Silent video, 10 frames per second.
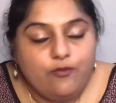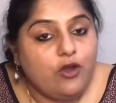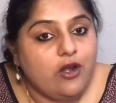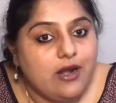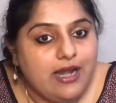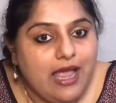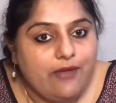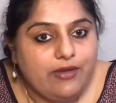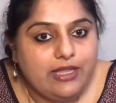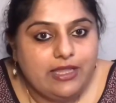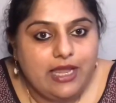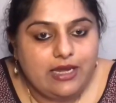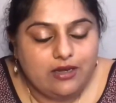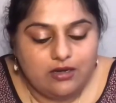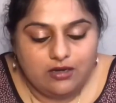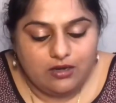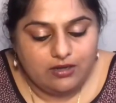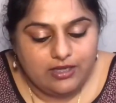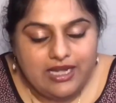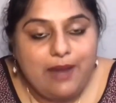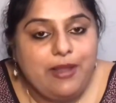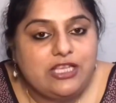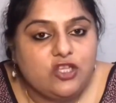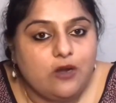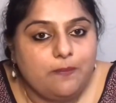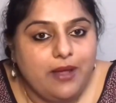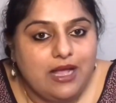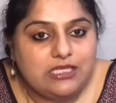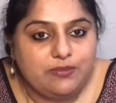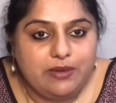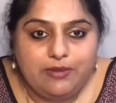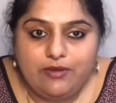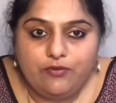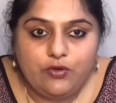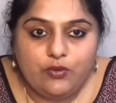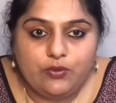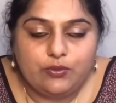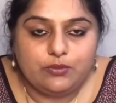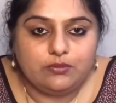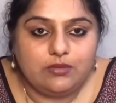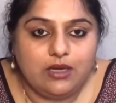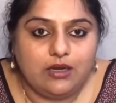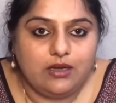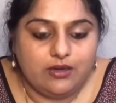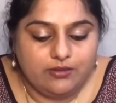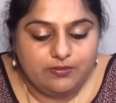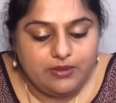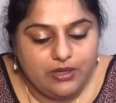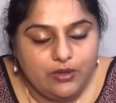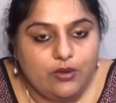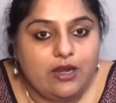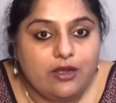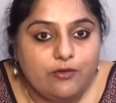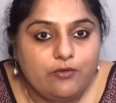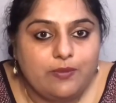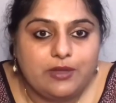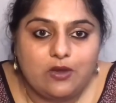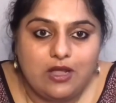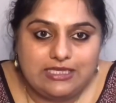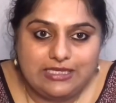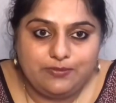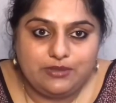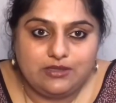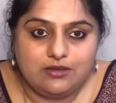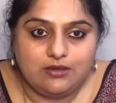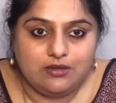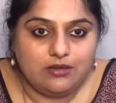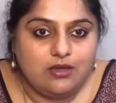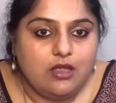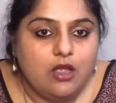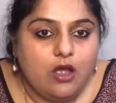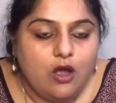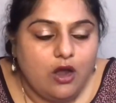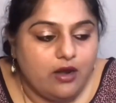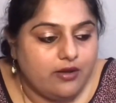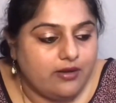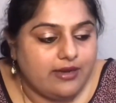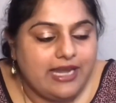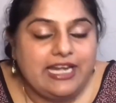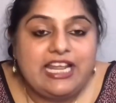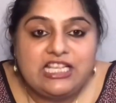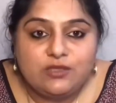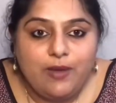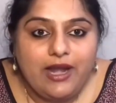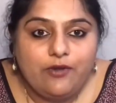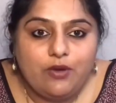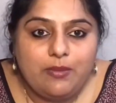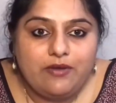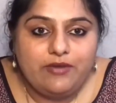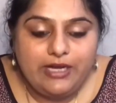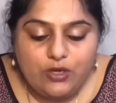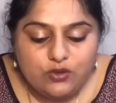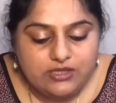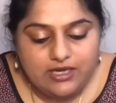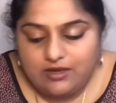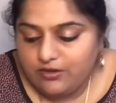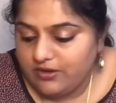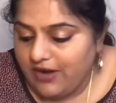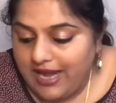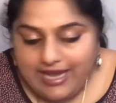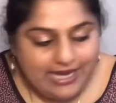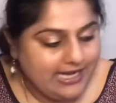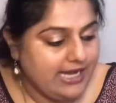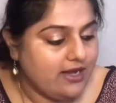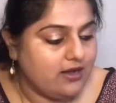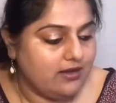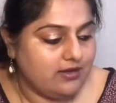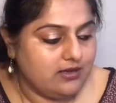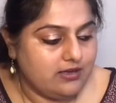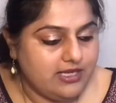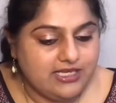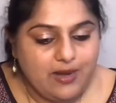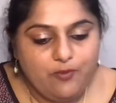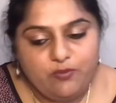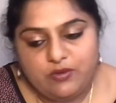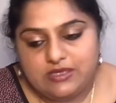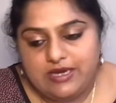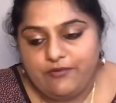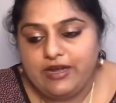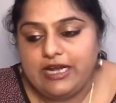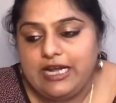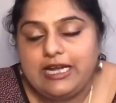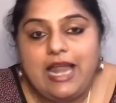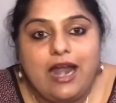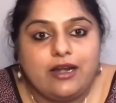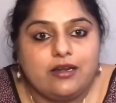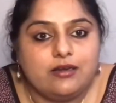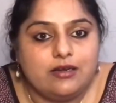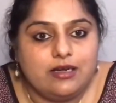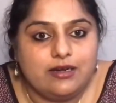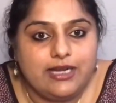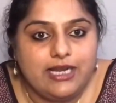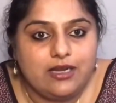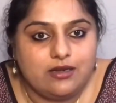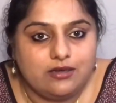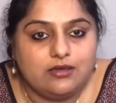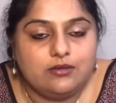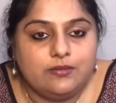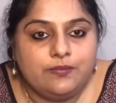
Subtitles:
if you're not having, then the time has not passed. Maybe if you learn from the concepts or get inspired from my videos, try getting these type of books. Definitely it add learning to